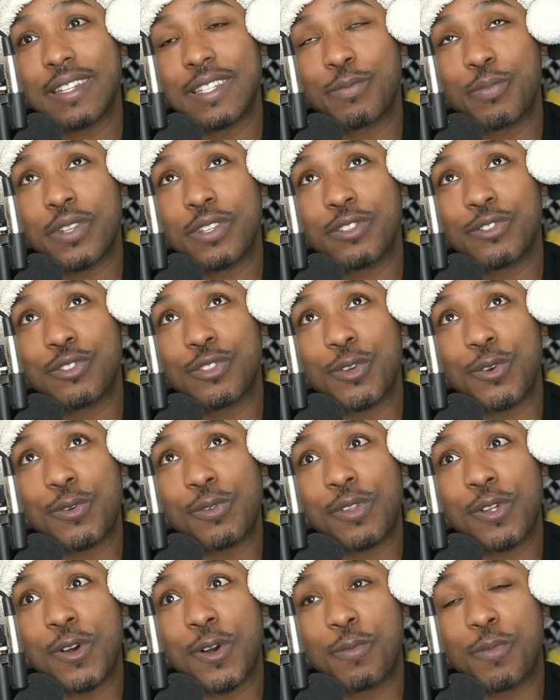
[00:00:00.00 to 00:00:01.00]
It's been so
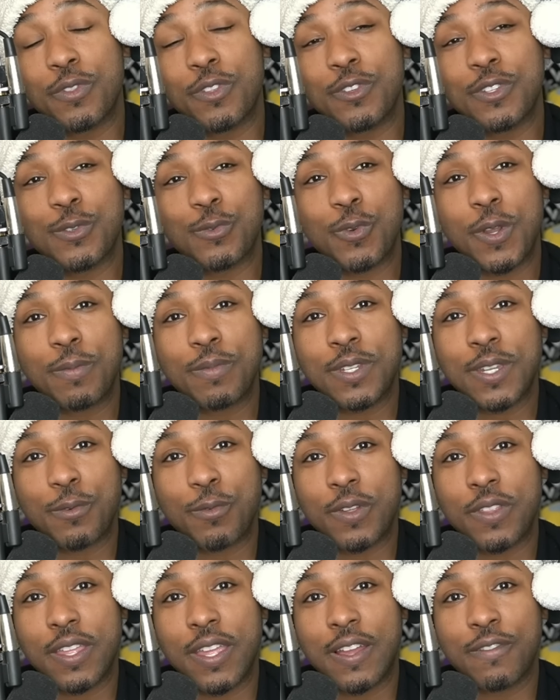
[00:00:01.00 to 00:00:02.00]
long, but there's a website
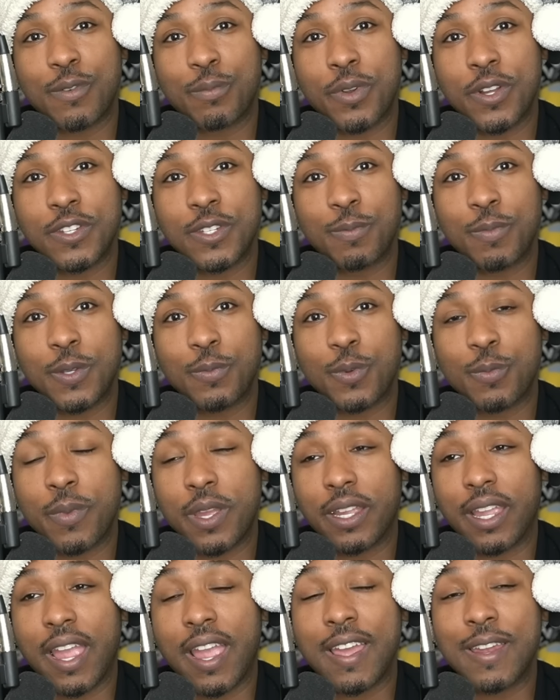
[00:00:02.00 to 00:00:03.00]
where they have a bunch of people
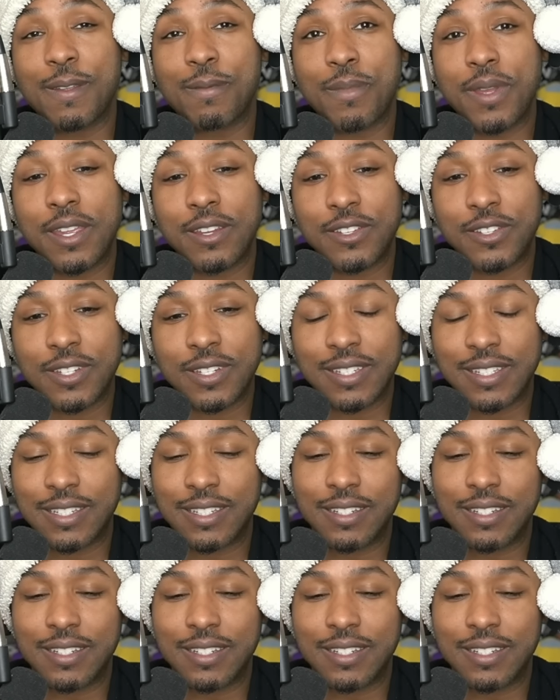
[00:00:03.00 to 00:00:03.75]
make animations.